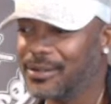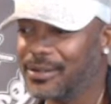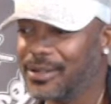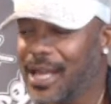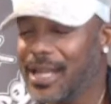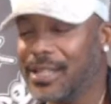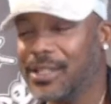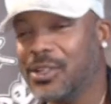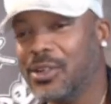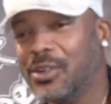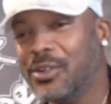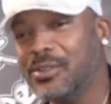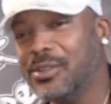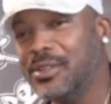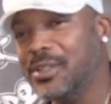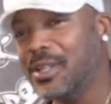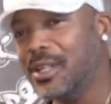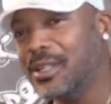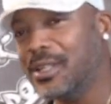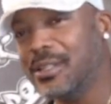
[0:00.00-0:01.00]
I told
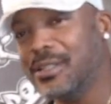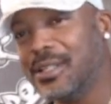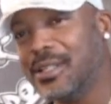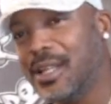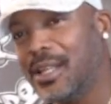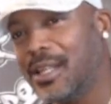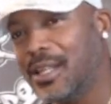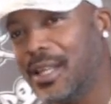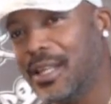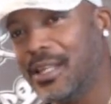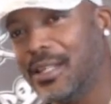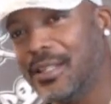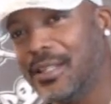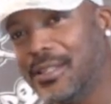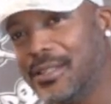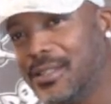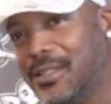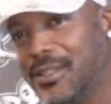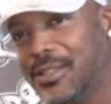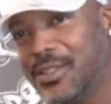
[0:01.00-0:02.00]
you the other time, like
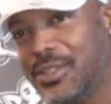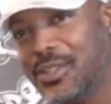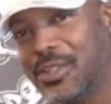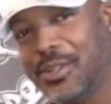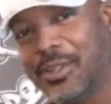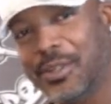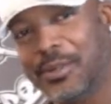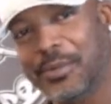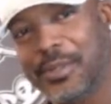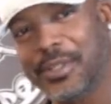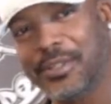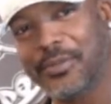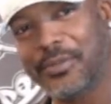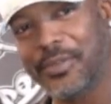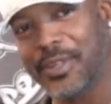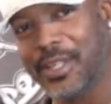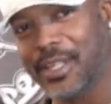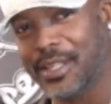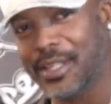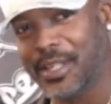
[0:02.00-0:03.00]
this nigga showed up with his
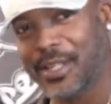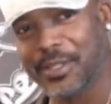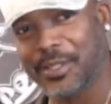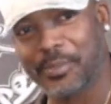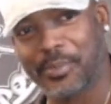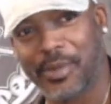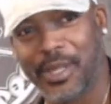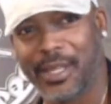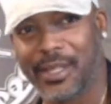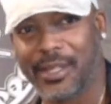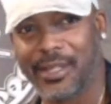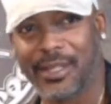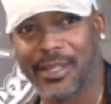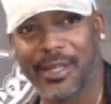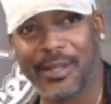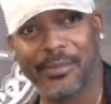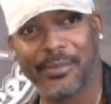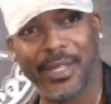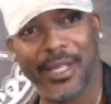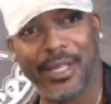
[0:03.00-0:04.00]
fingernails painted, and
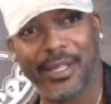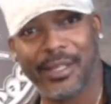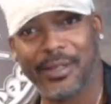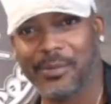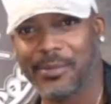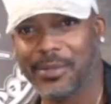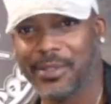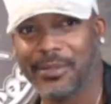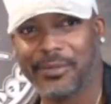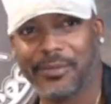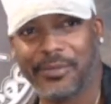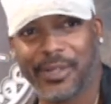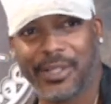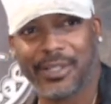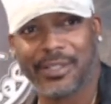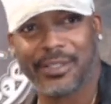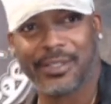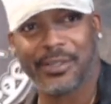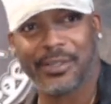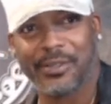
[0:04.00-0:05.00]
I'm like, what the fuck
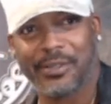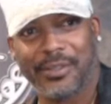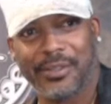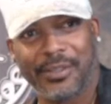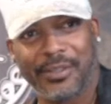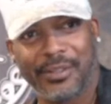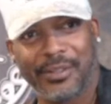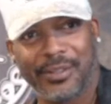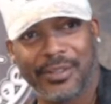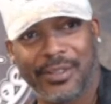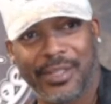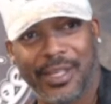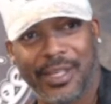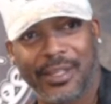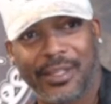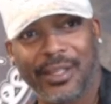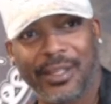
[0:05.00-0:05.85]
is going on? Like,